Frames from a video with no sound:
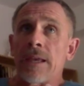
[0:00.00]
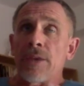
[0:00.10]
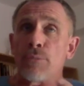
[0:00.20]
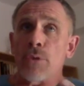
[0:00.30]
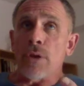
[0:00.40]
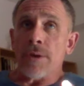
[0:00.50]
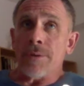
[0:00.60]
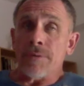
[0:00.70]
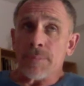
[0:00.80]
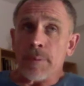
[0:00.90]
If you
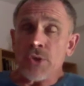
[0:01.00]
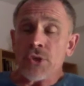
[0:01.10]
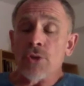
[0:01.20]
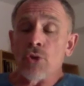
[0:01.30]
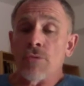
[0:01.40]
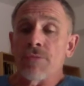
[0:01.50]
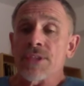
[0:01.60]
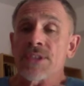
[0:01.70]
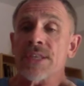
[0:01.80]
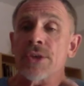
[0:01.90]
are especially
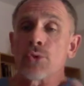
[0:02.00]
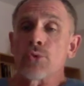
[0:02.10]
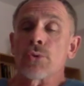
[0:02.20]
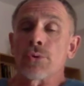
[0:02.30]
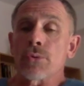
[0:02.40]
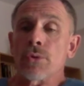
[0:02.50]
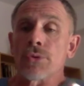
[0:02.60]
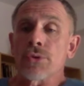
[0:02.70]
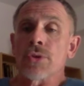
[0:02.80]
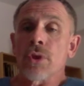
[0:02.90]
novice, you
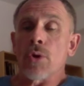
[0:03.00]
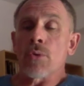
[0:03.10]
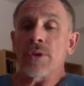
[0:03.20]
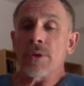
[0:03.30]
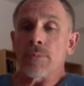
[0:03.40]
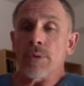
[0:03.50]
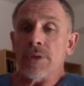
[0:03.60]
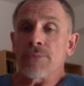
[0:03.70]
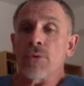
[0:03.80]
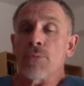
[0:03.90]
don't know
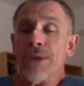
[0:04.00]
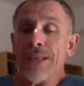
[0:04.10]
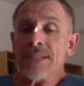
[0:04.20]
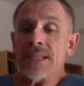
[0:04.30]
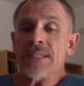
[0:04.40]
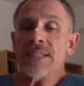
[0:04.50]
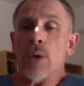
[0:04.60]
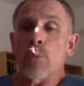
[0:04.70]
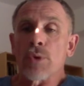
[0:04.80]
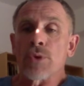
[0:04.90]
if you're facing
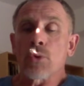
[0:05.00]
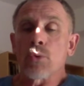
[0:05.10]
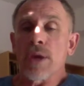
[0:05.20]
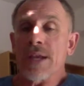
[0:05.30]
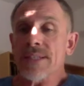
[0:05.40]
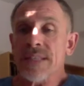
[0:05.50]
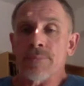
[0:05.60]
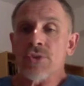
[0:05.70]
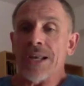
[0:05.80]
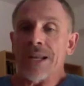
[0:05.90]
someone who has
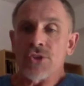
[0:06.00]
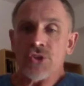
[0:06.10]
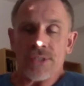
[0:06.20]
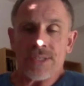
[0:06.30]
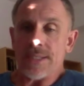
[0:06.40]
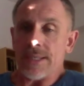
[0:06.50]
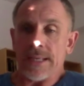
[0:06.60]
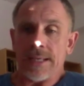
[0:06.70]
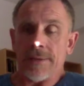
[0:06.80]
some challenges.